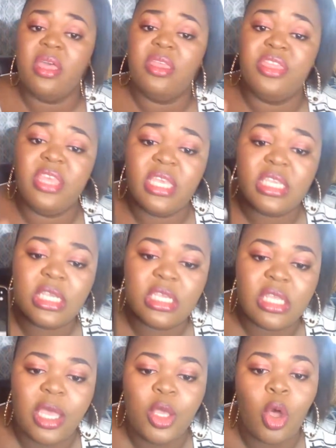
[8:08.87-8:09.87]
This is
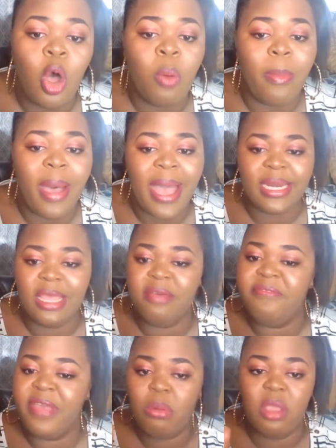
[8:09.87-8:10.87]
the young man, a
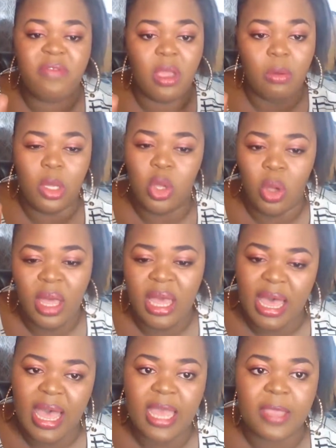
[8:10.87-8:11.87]
very, very young
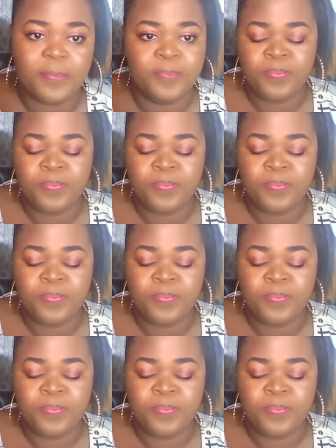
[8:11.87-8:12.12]
guy.